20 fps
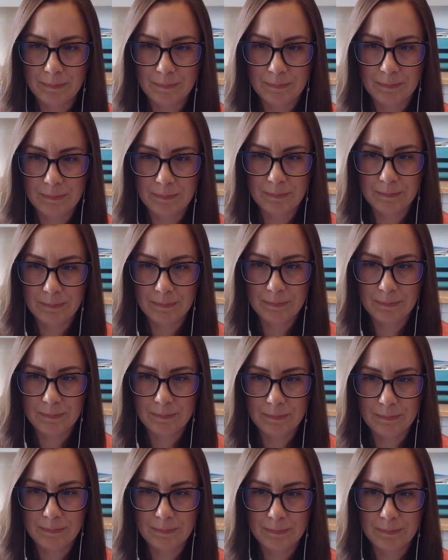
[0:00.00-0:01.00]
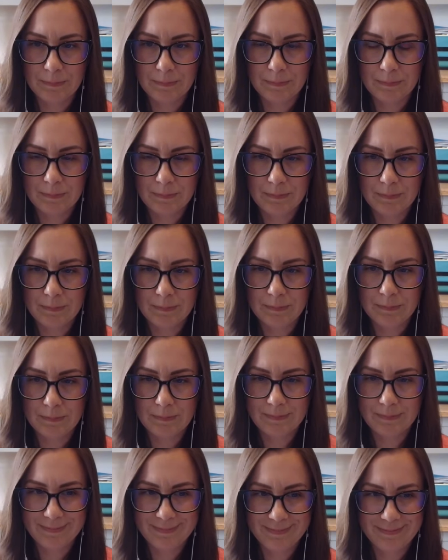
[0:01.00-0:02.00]

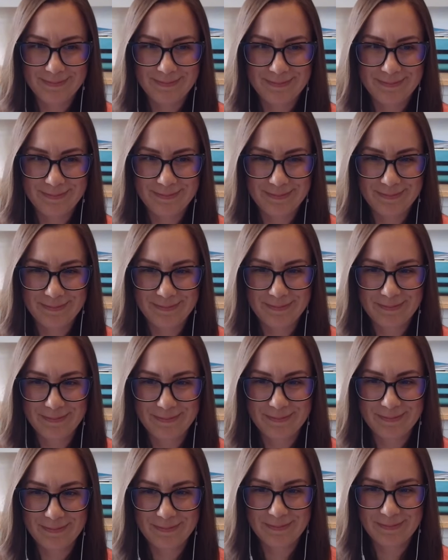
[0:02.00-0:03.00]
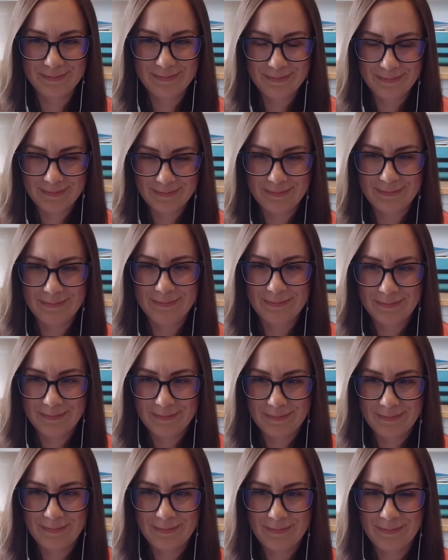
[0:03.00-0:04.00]

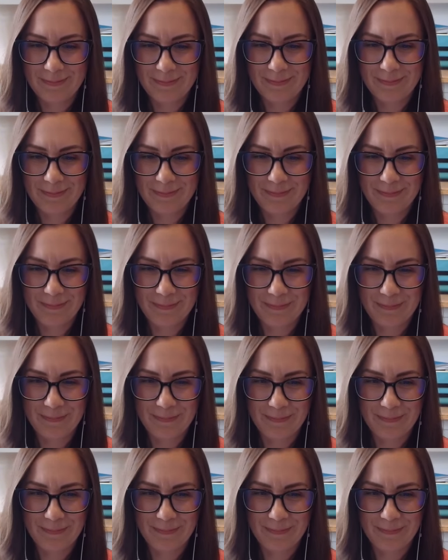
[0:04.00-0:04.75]
The person shown says nothing.